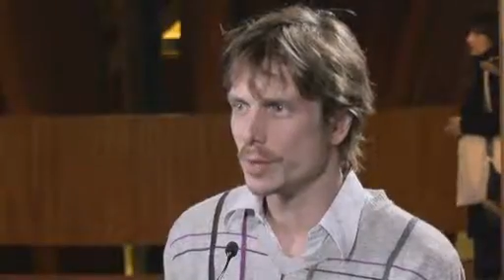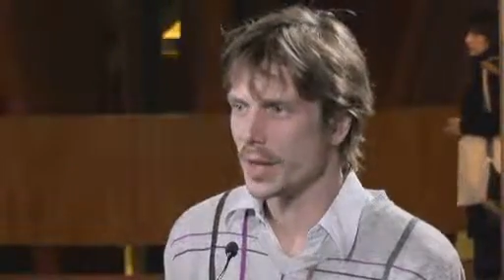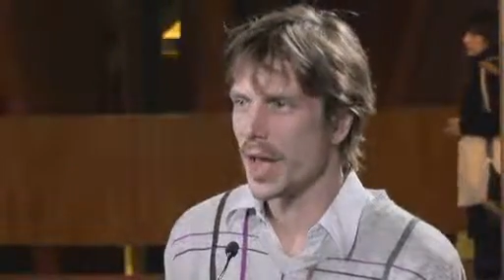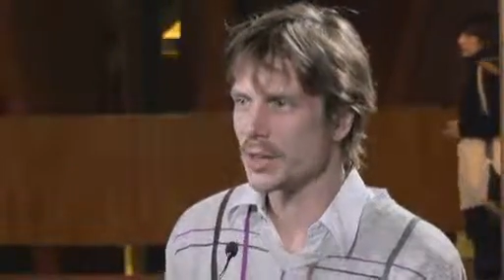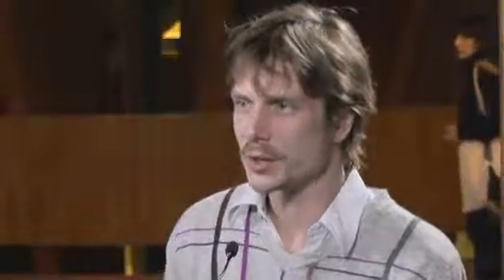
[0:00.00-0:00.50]

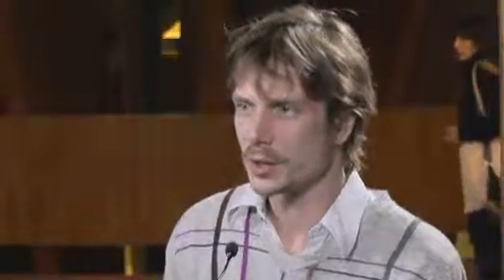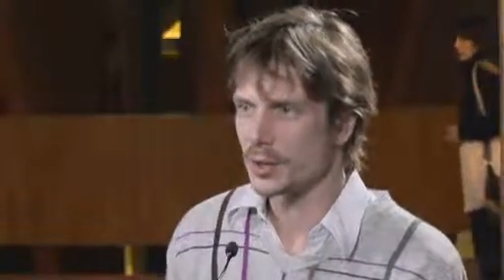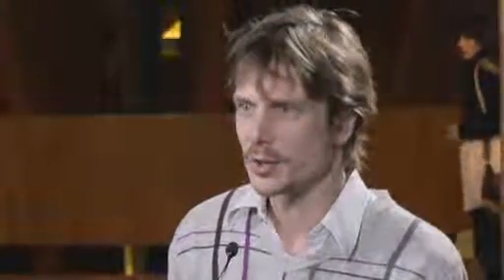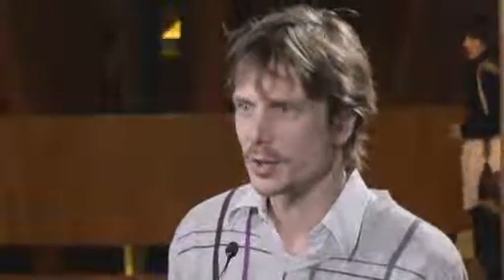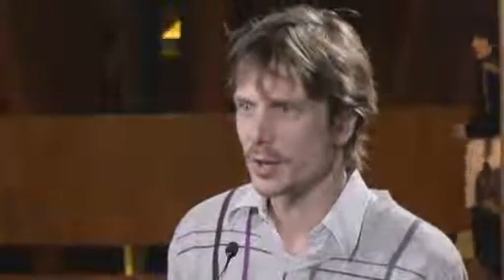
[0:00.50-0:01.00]
be
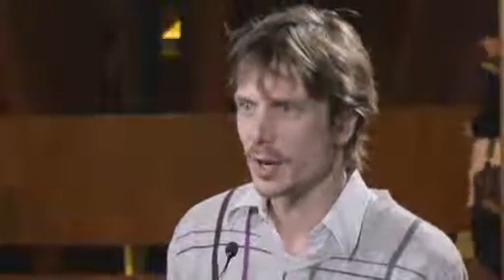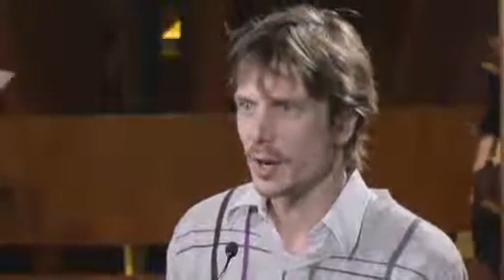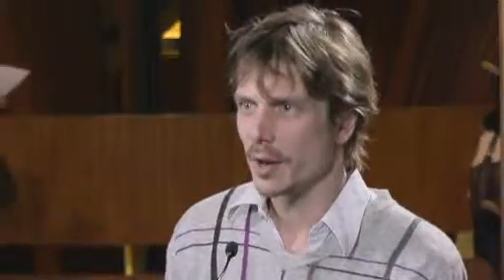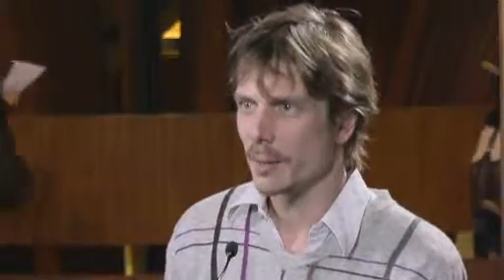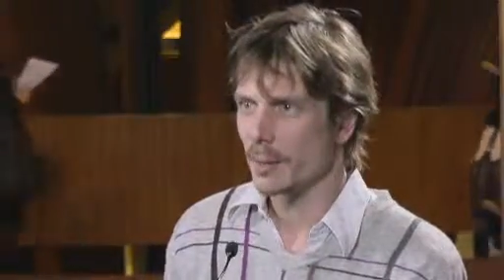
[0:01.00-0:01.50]
answers
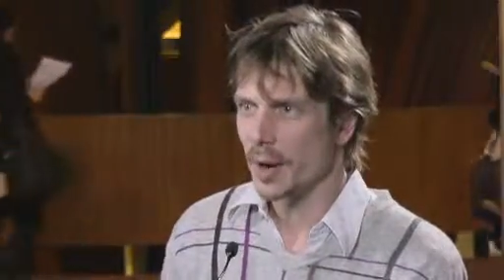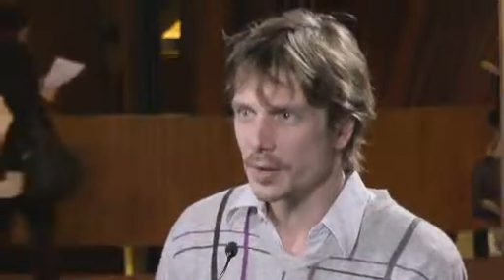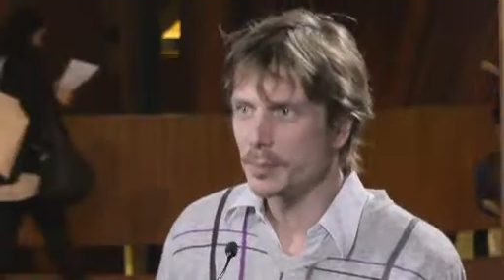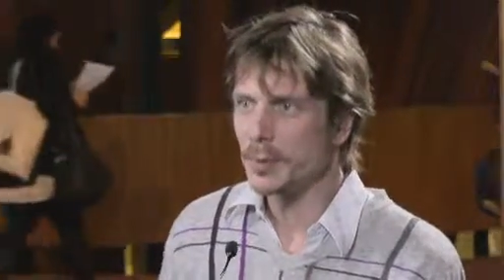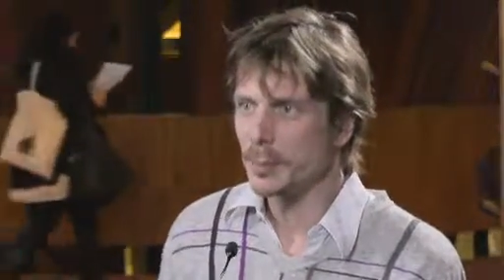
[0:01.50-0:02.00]
by
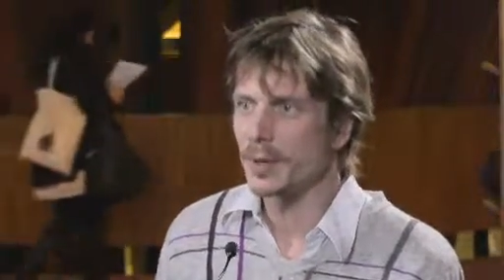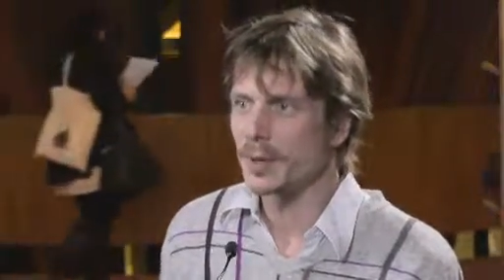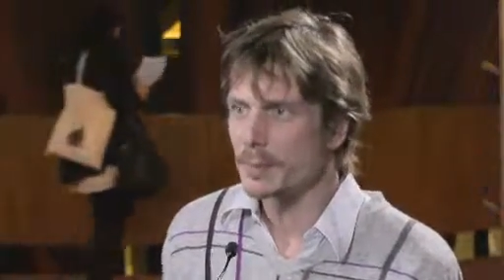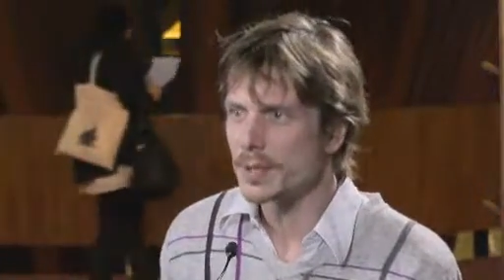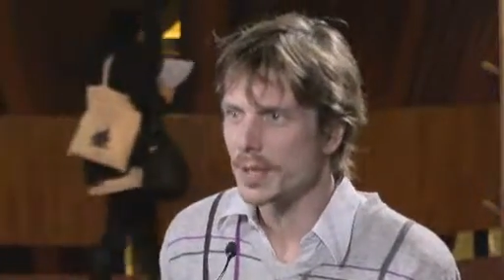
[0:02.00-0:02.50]
the people
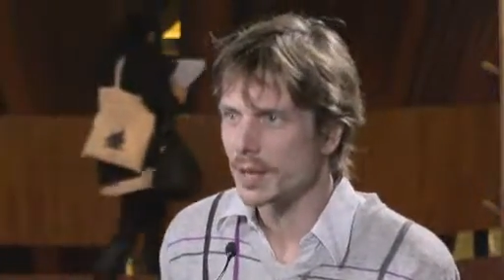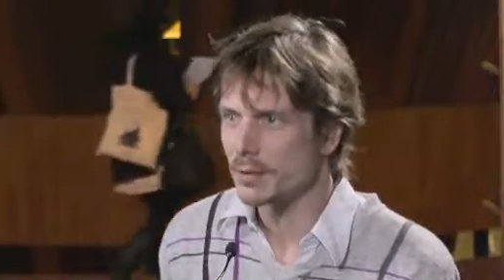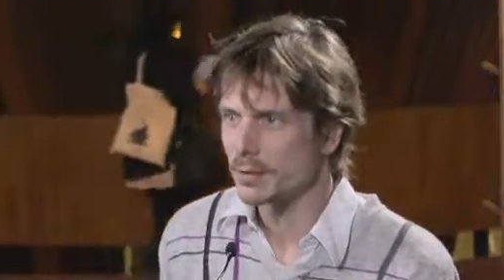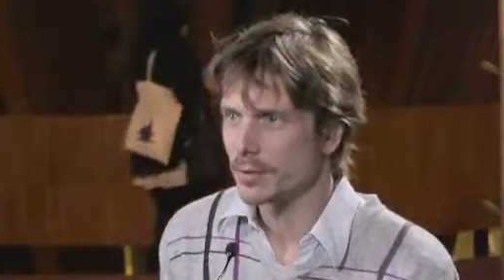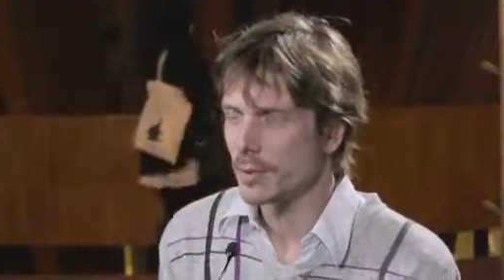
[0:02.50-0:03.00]

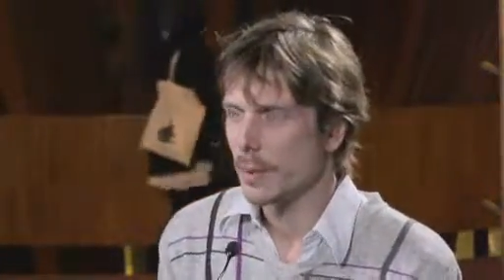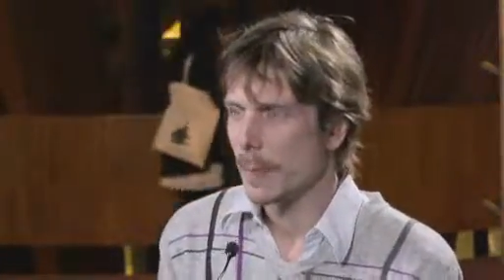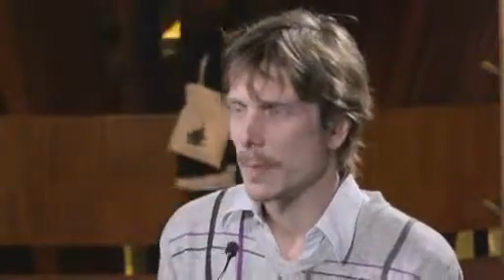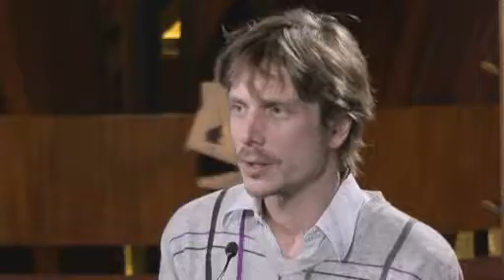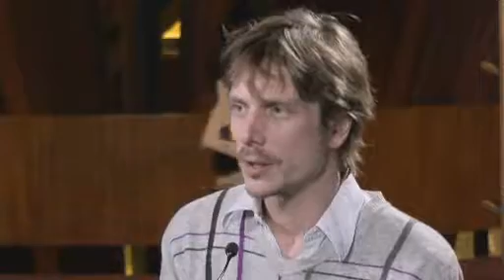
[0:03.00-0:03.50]
themselves.
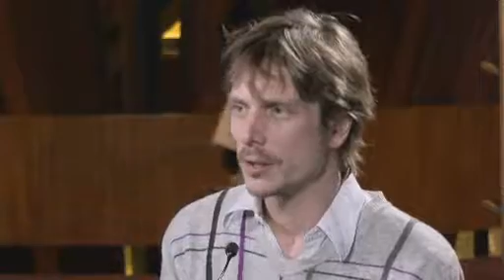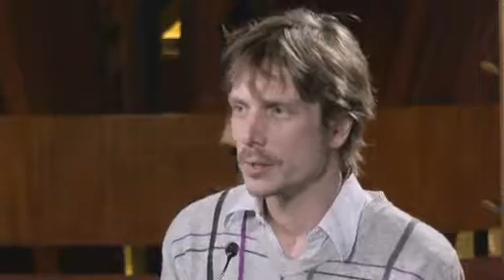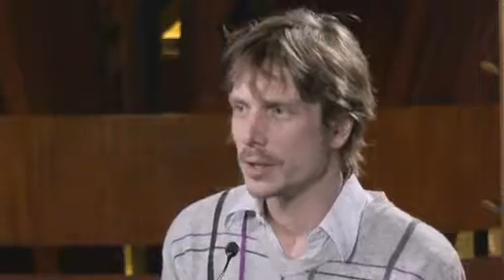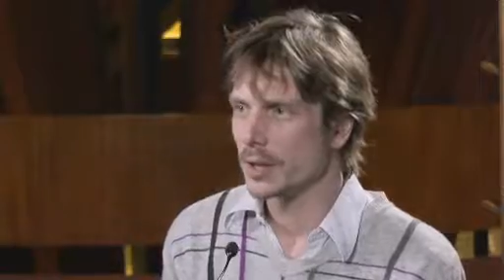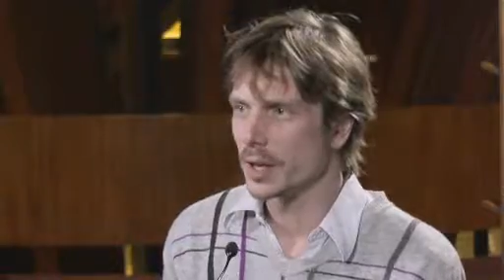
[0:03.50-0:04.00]
So I've
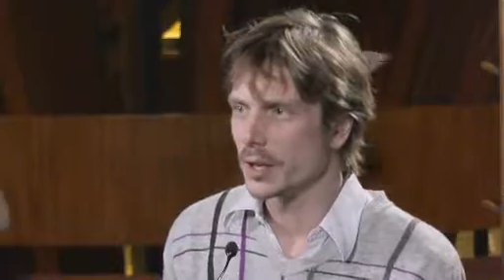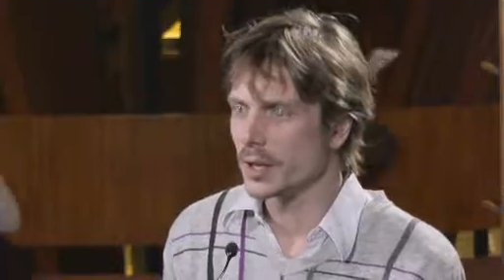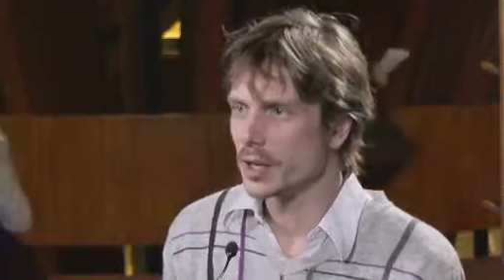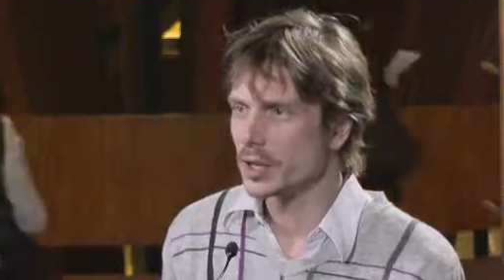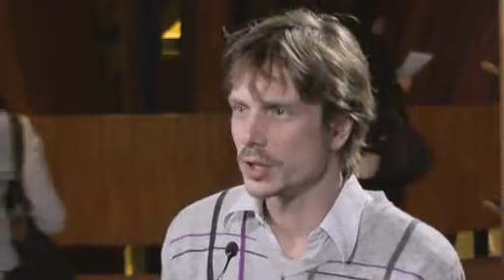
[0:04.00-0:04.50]
been
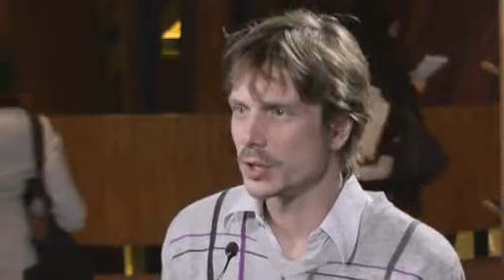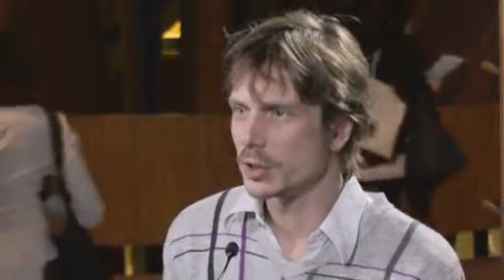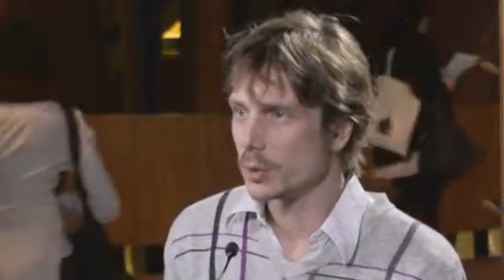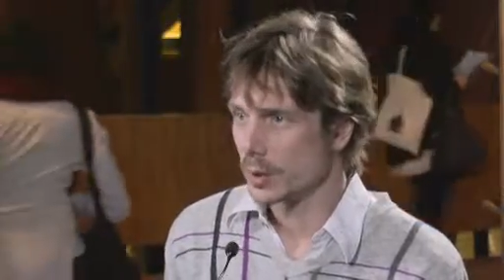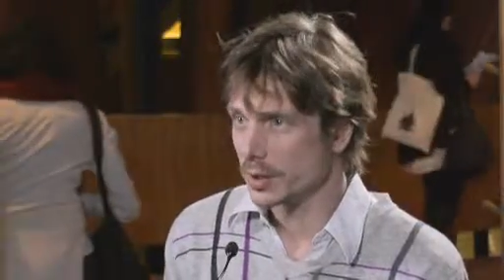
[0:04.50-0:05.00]
engaged in
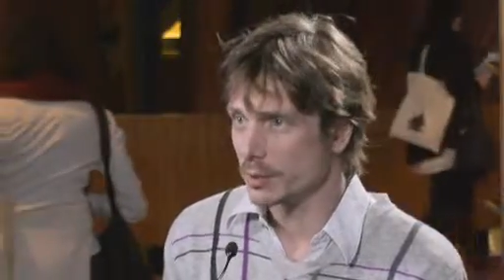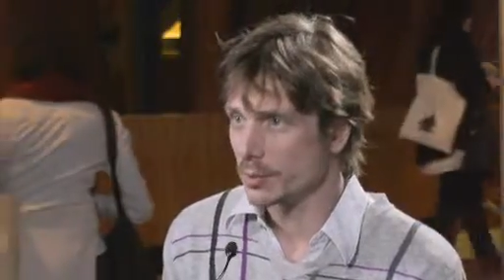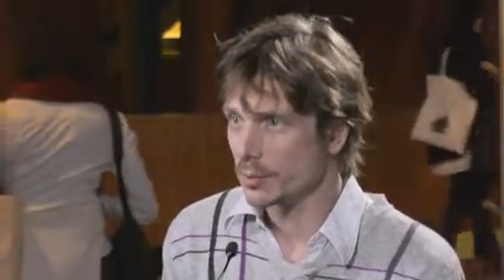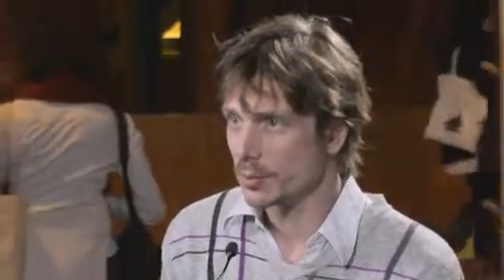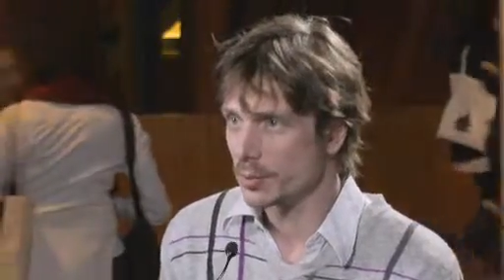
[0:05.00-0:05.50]
squatting
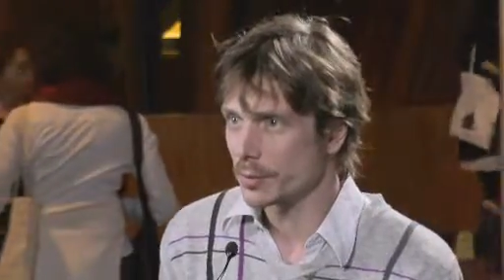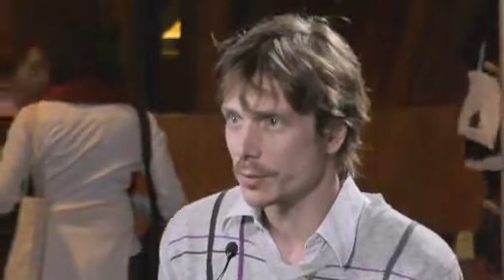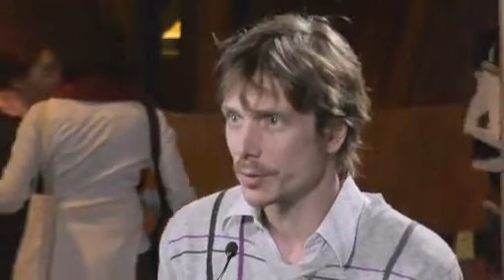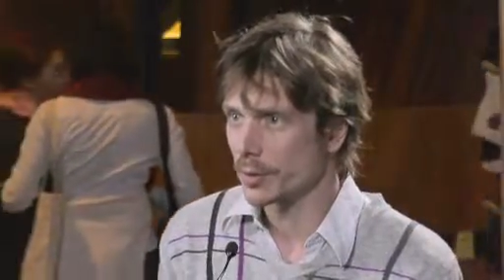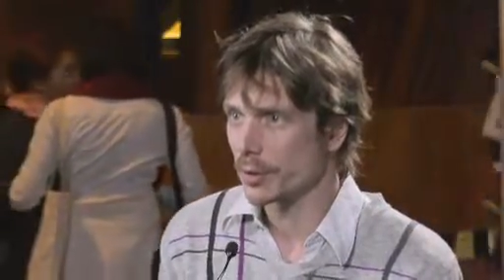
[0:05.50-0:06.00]
movement
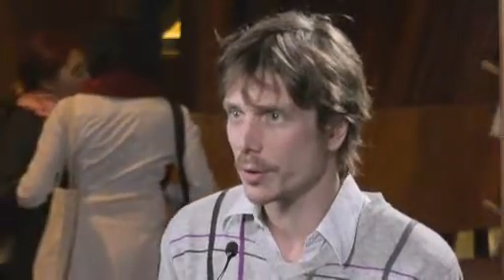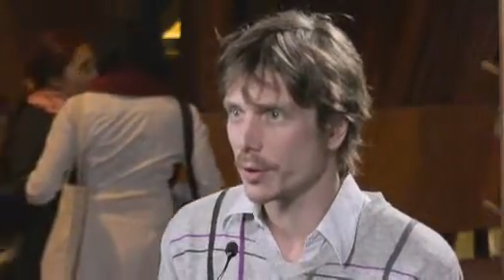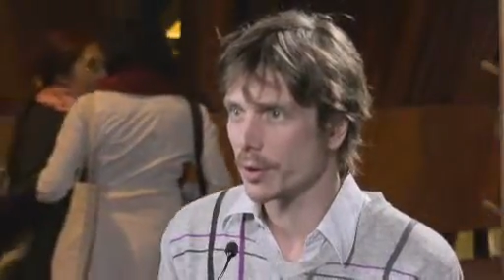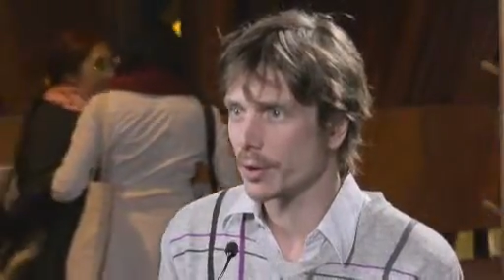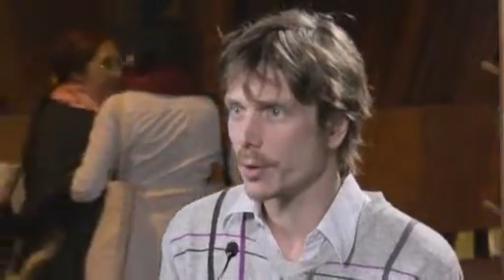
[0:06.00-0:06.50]
for
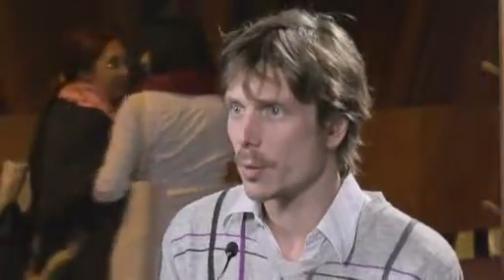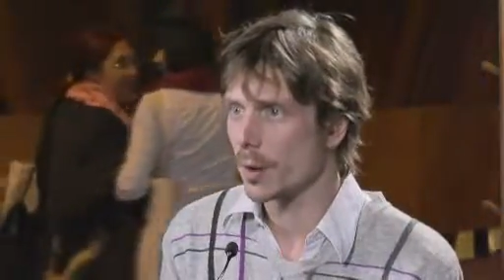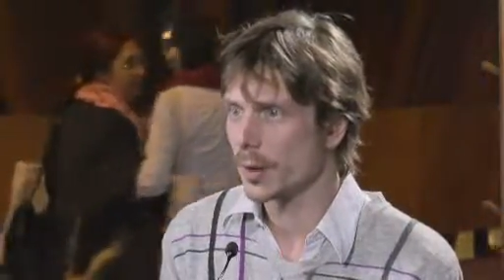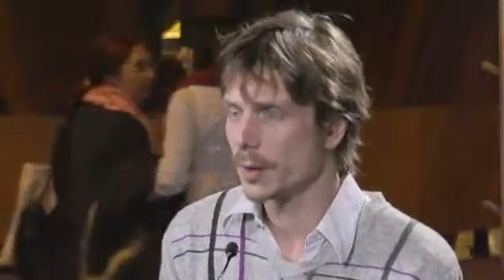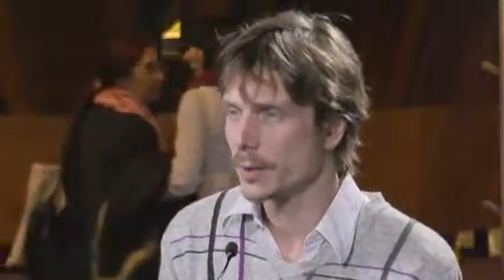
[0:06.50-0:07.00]
a long
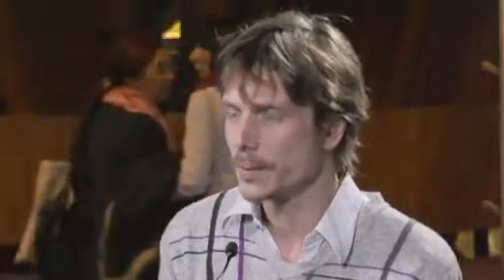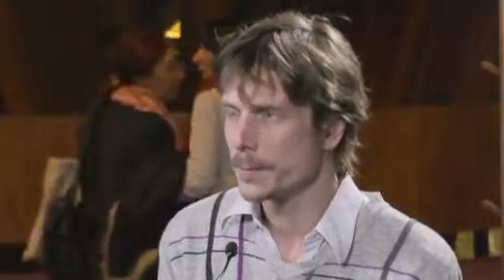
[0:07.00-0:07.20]
while,